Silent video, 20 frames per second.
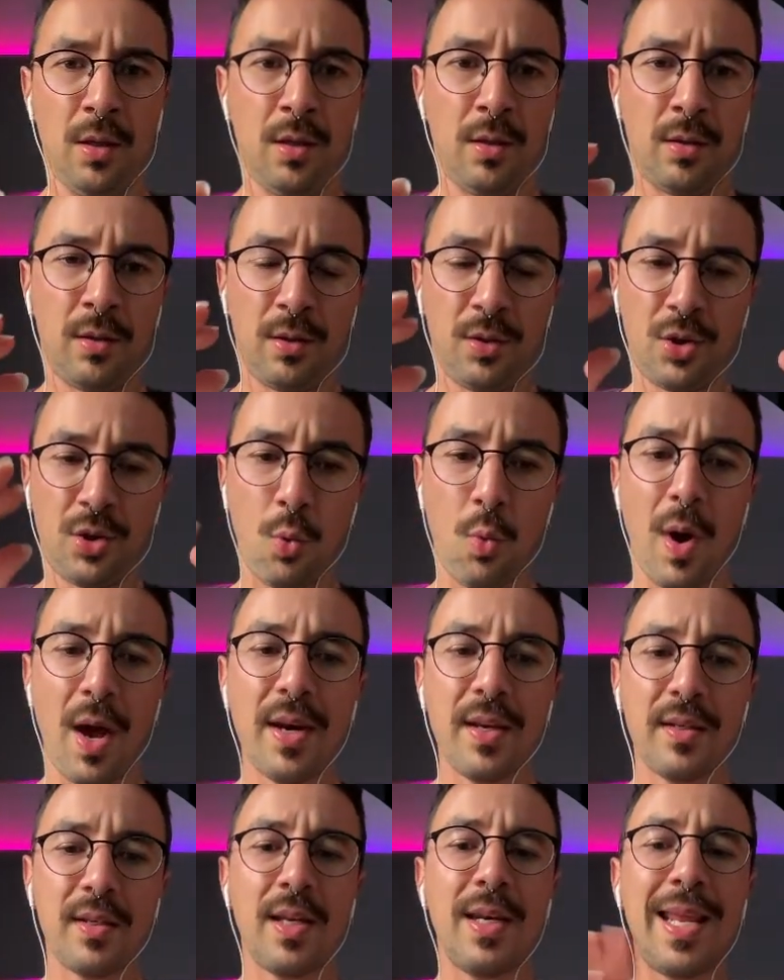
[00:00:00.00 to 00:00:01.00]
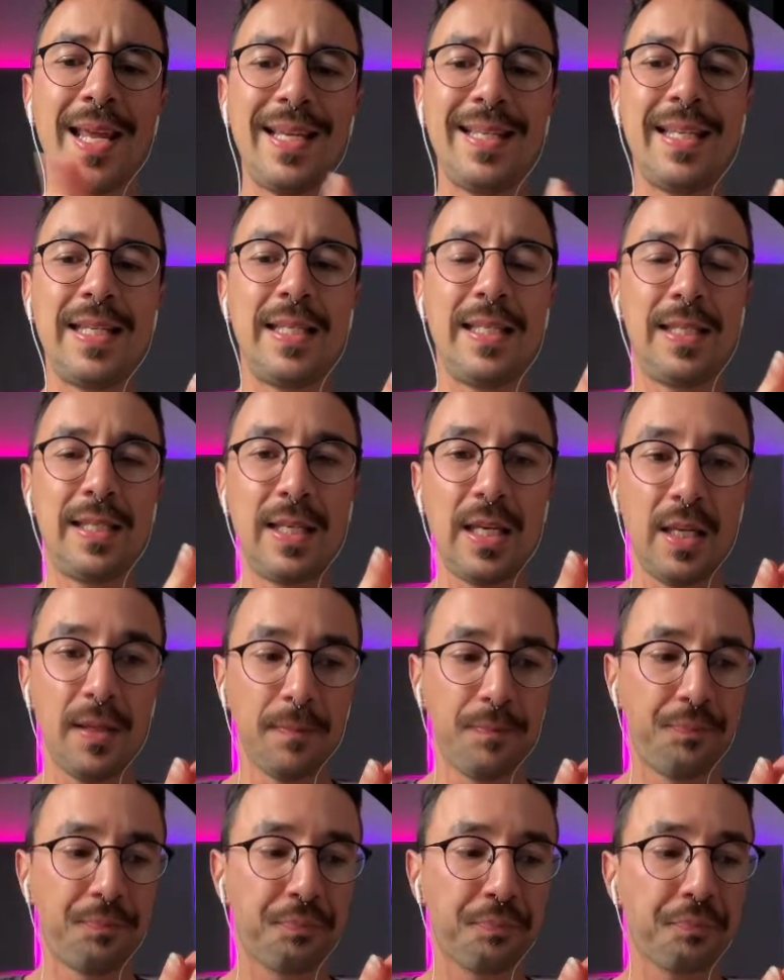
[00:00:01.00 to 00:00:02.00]
So what is an ADC?
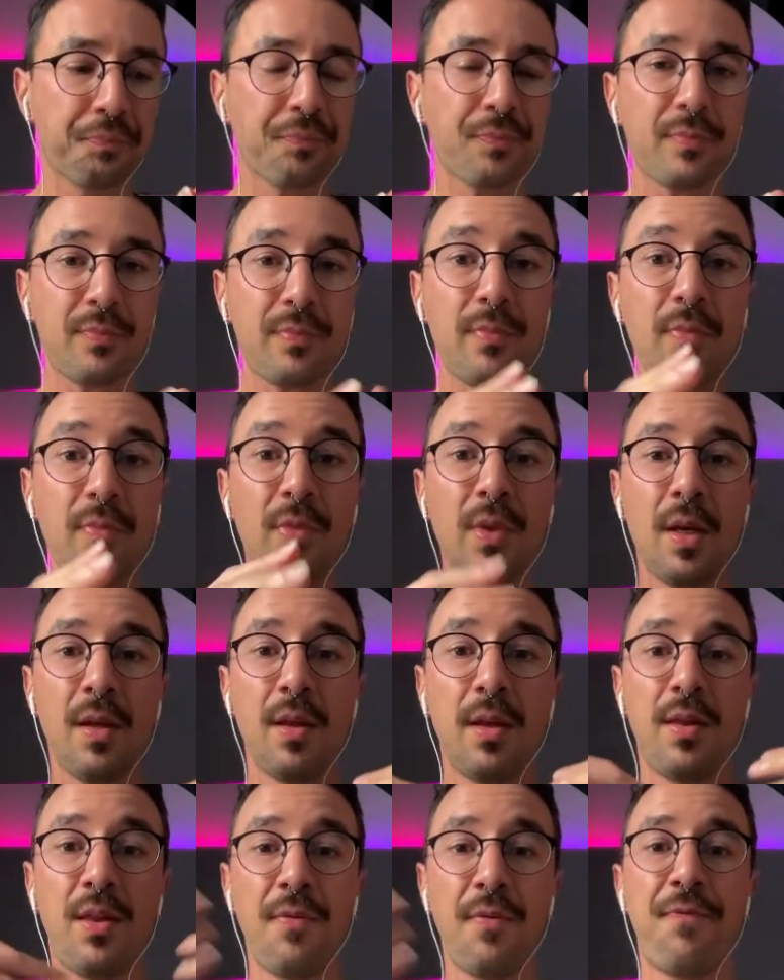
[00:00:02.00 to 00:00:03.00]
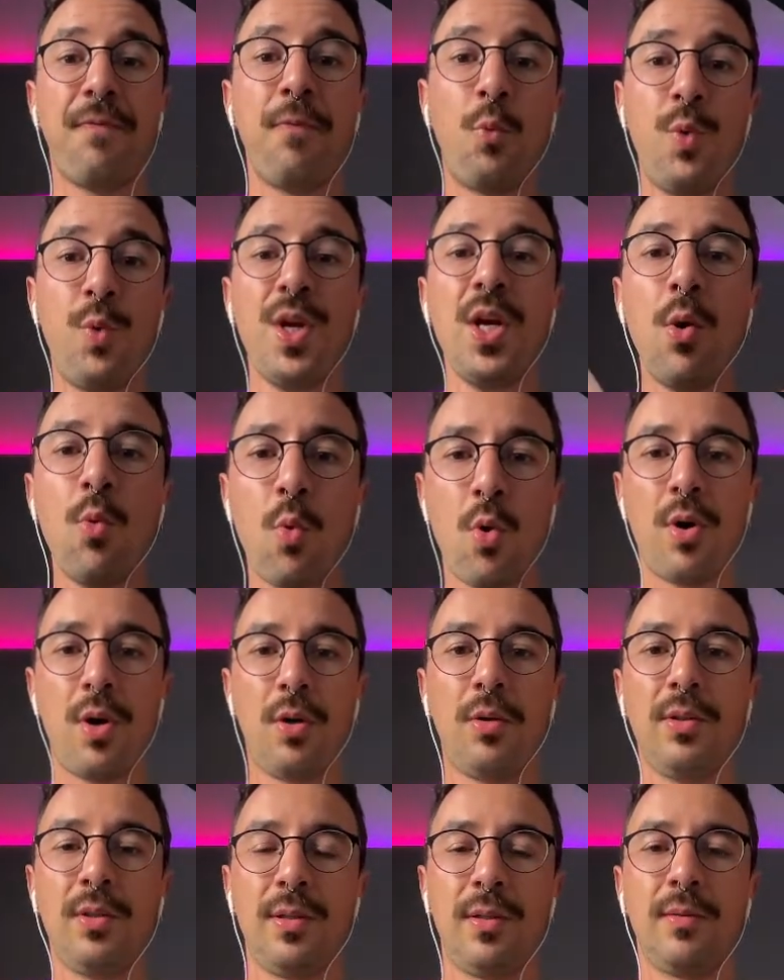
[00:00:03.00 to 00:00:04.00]
The real
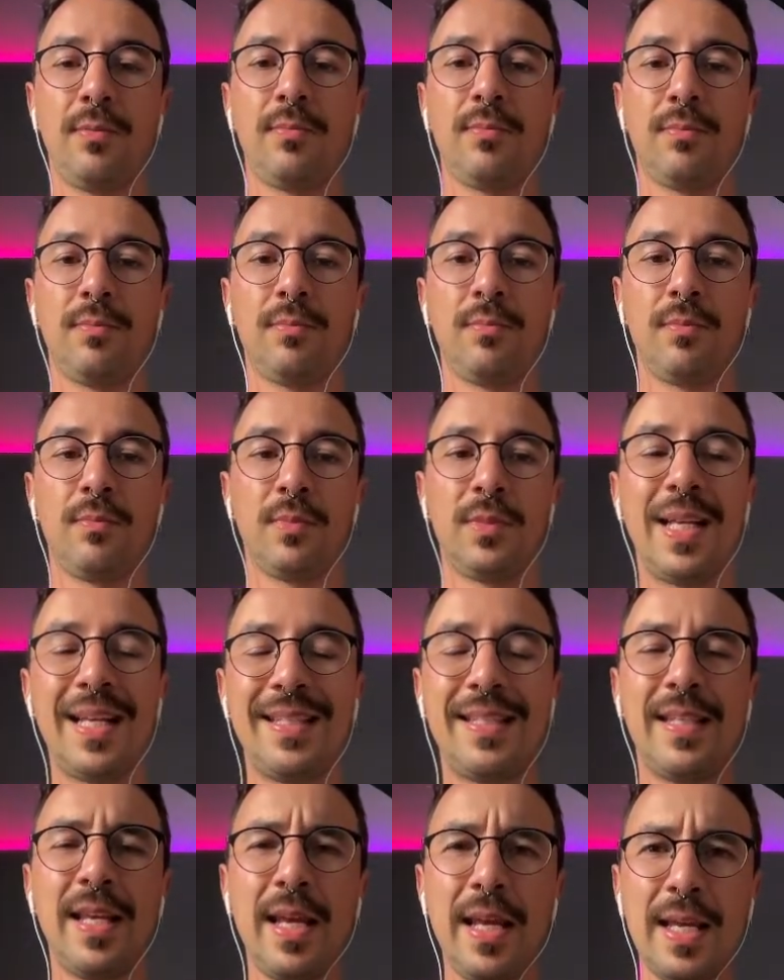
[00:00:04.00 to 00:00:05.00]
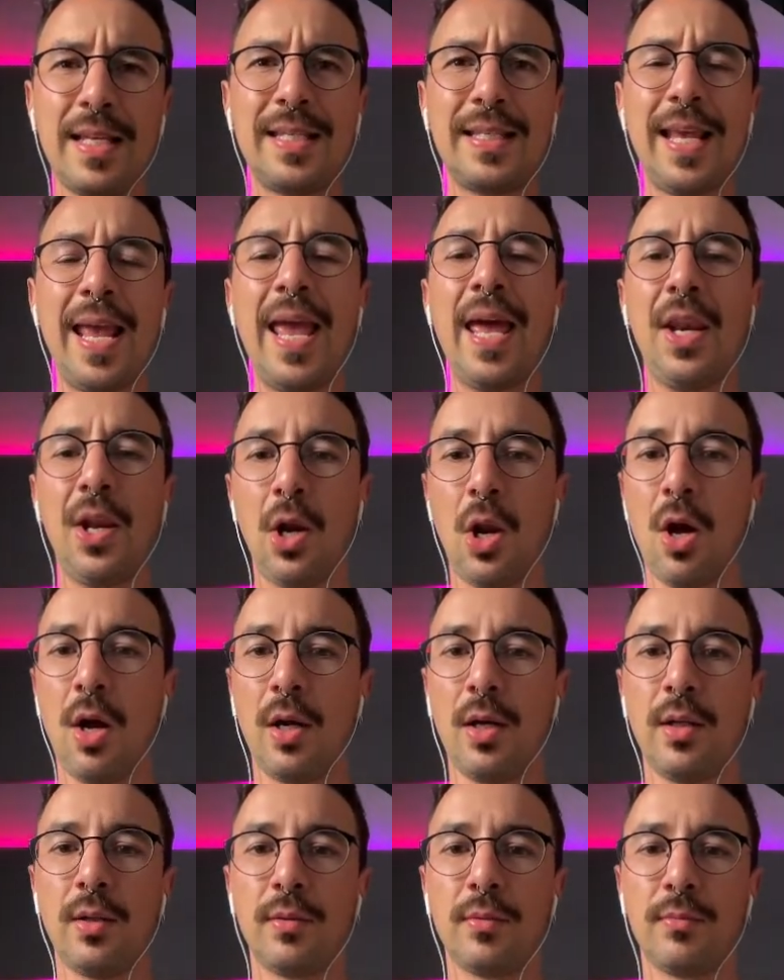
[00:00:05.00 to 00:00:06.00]
world, let's say, is analog.
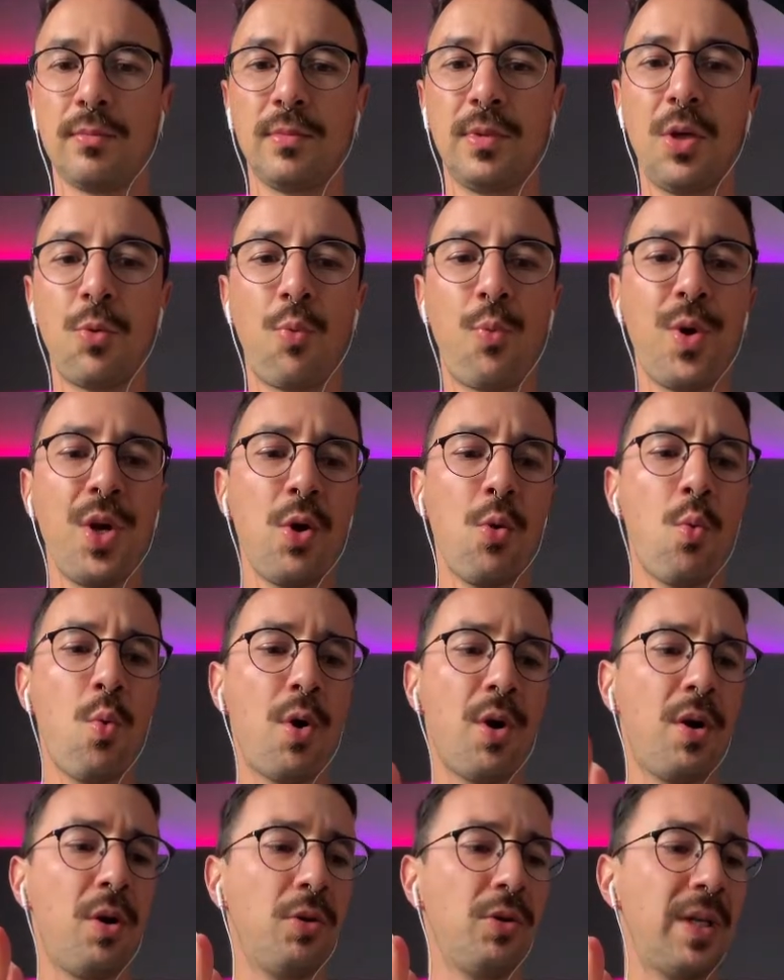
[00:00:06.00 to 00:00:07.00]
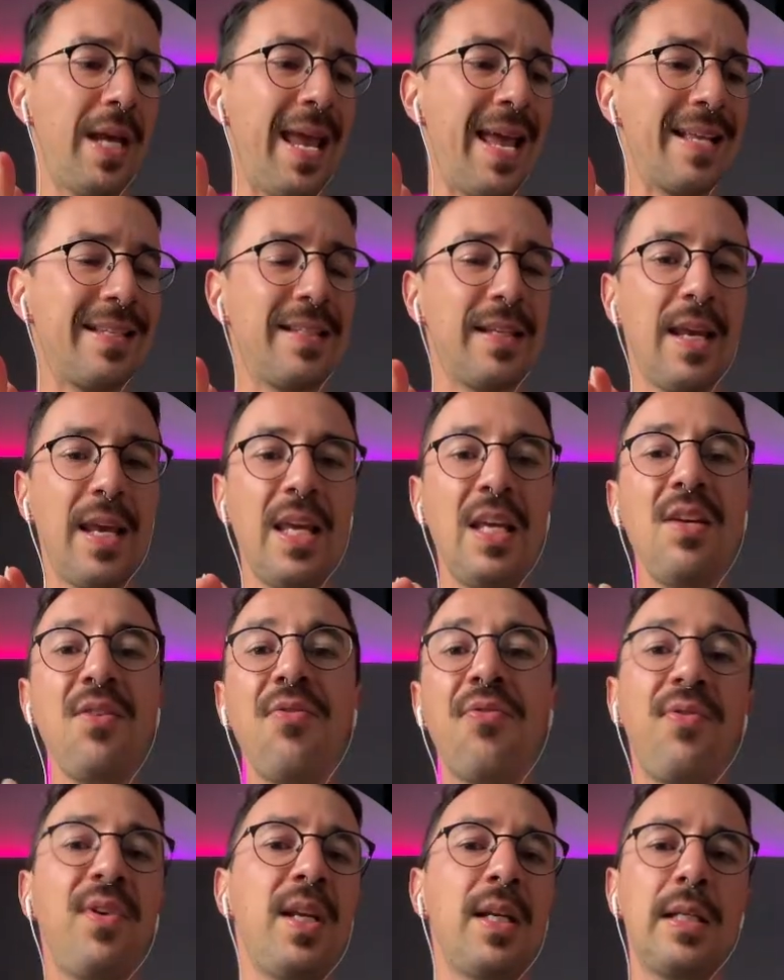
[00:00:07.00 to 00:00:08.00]
The real world has
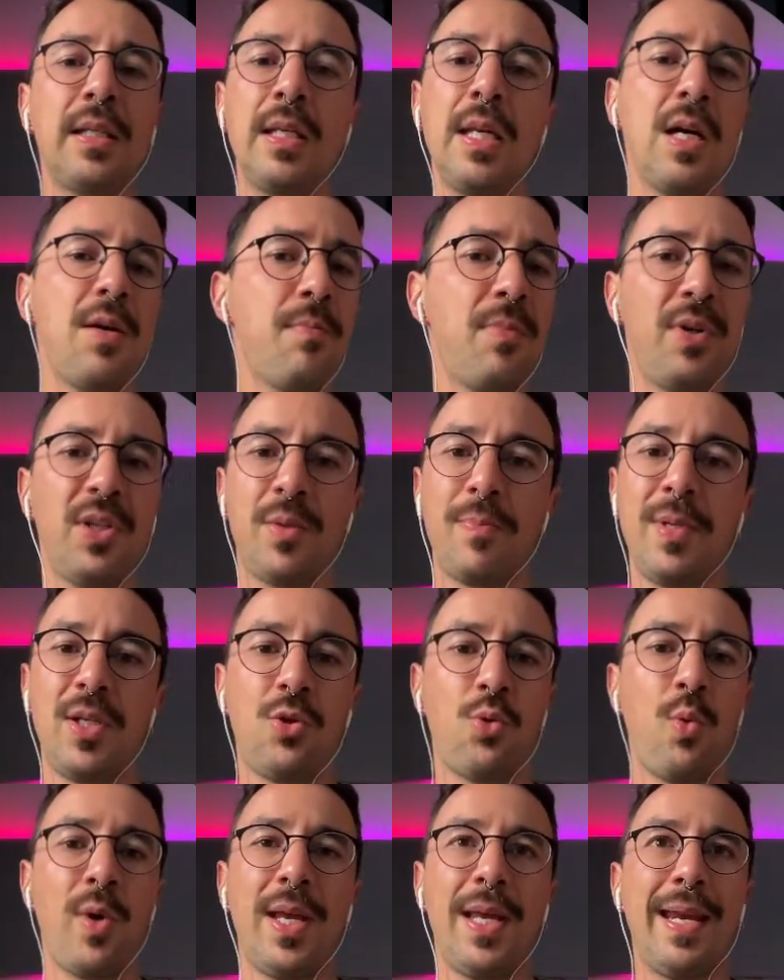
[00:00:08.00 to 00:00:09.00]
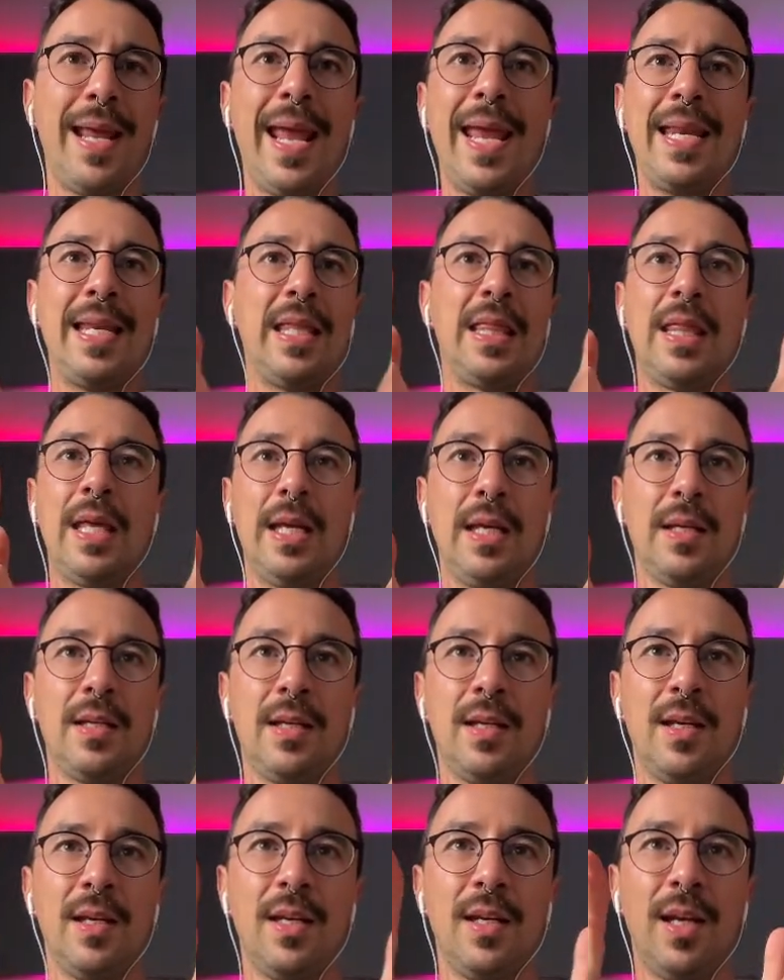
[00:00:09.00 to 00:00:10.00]
infinite numbers between anything.
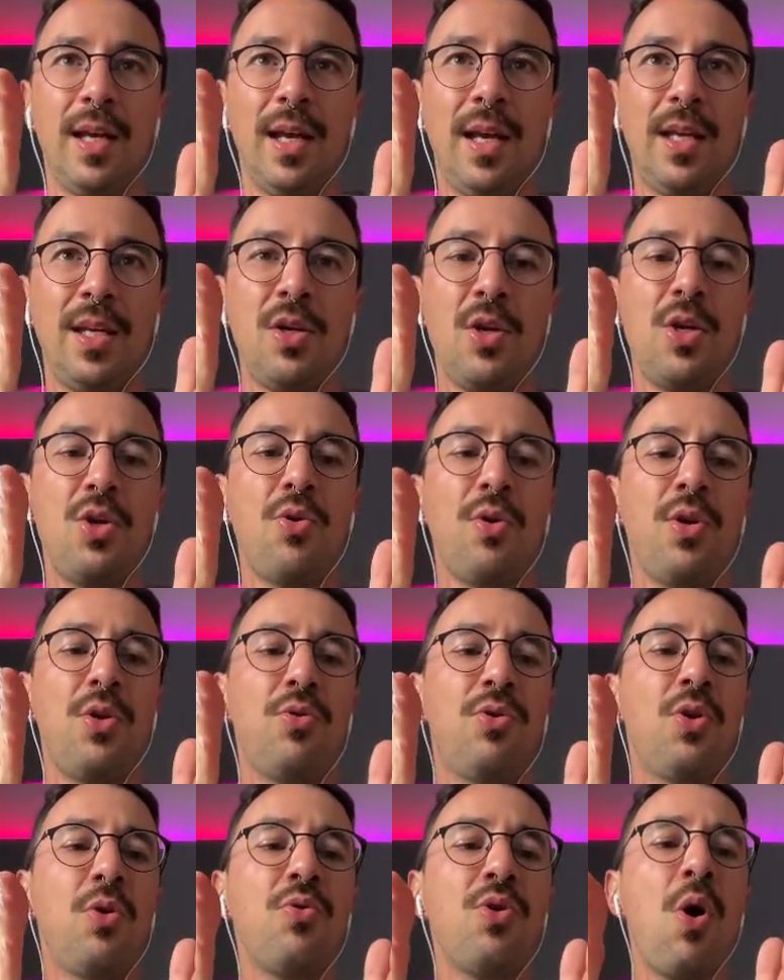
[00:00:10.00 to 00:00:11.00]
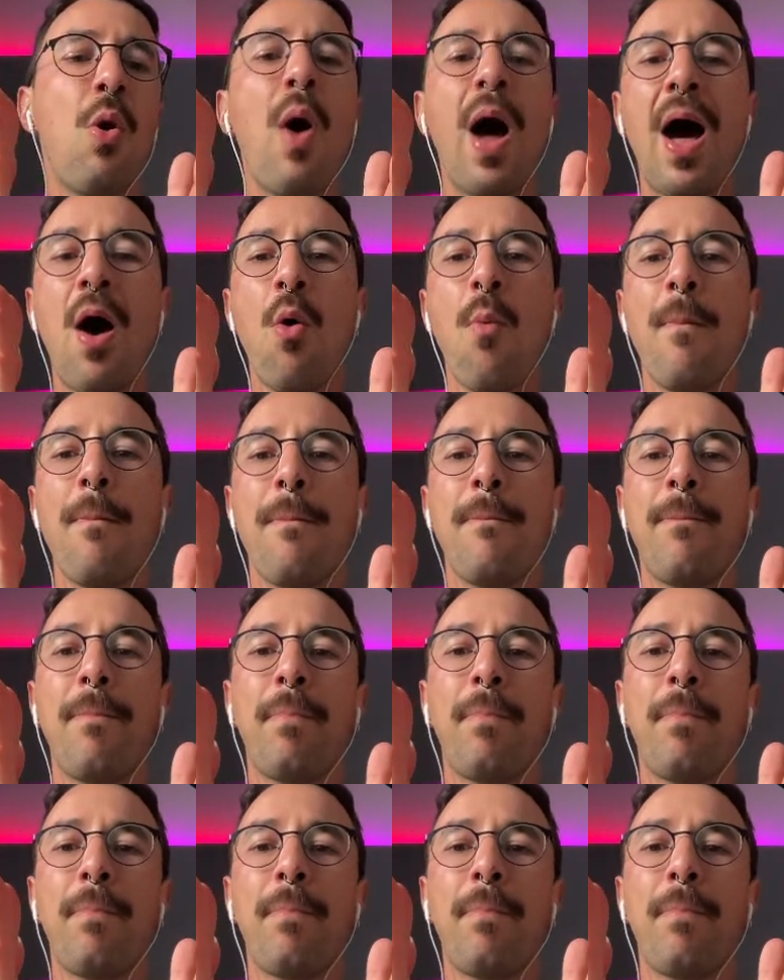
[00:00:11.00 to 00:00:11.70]
You don't know how